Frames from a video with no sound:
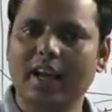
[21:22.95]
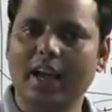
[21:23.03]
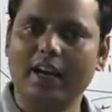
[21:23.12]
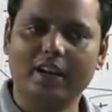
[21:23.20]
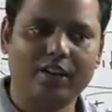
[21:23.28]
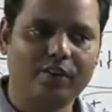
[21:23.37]

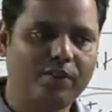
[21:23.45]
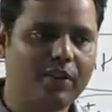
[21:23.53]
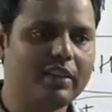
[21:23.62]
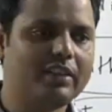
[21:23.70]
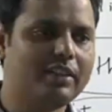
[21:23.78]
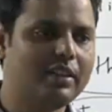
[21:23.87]
and if you
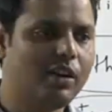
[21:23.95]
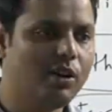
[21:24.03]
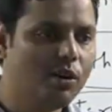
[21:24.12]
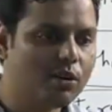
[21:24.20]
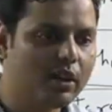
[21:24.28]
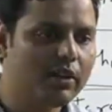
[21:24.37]
are
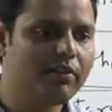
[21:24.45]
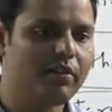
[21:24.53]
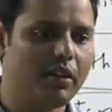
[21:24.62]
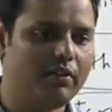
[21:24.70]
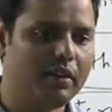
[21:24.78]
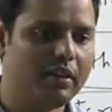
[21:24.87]
looking
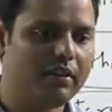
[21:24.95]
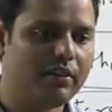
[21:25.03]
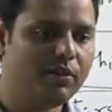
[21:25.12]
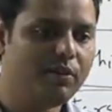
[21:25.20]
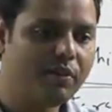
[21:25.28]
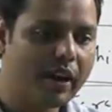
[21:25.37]
forward
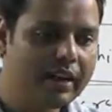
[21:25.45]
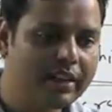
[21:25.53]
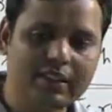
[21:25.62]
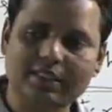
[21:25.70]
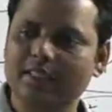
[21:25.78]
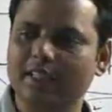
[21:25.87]
to find
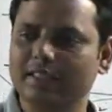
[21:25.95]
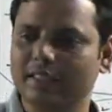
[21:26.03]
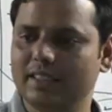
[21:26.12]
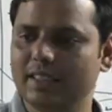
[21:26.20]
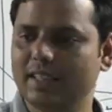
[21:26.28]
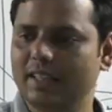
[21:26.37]
the
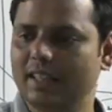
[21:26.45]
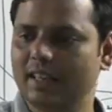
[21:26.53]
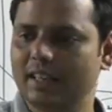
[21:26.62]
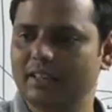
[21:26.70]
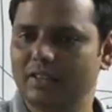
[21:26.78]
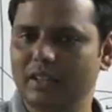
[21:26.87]
stages in Indian
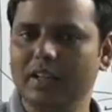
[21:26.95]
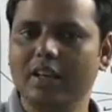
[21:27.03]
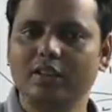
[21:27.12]
history,